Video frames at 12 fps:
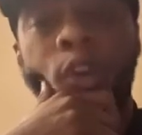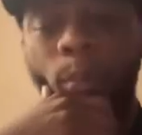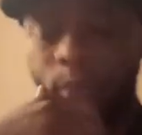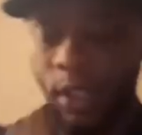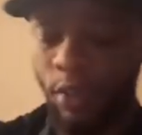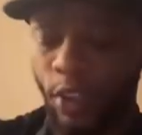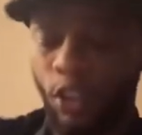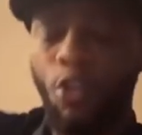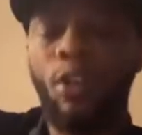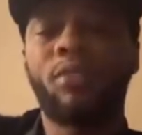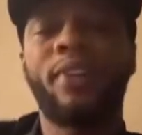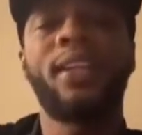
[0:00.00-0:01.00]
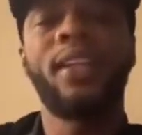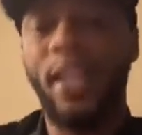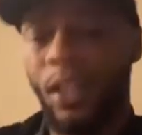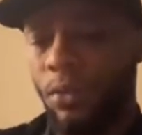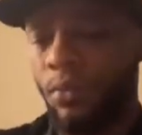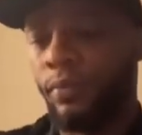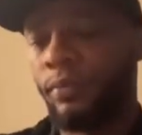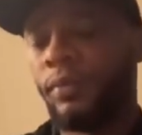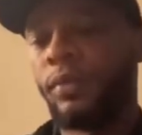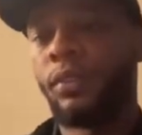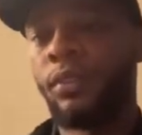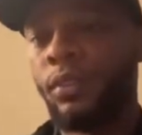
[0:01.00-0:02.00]
going to play the recording right now.
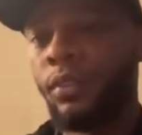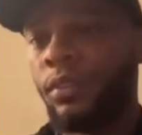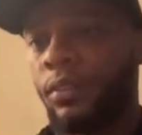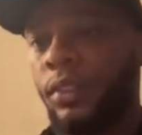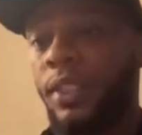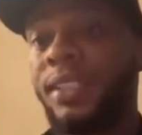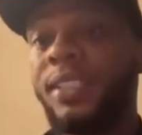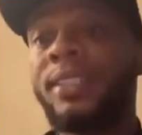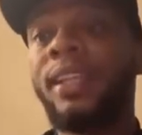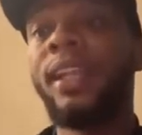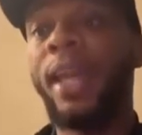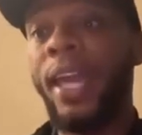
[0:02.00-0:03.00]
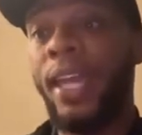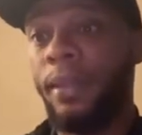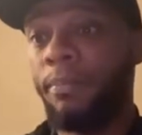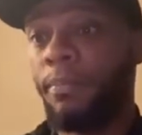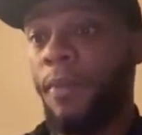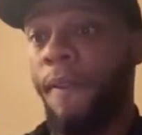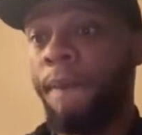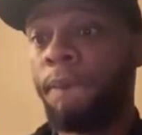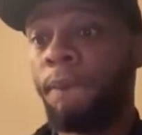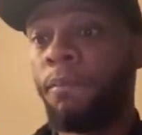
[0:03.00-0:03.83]
This is the lame